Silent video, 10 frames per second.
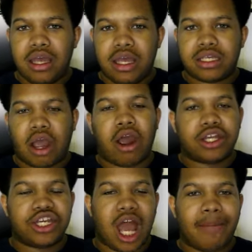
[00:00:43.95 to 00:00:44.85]
it's our
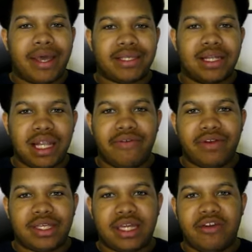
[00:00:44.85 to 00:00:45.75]
job as a
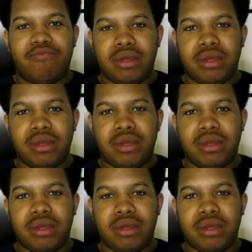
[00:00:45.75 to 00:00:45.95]
living to give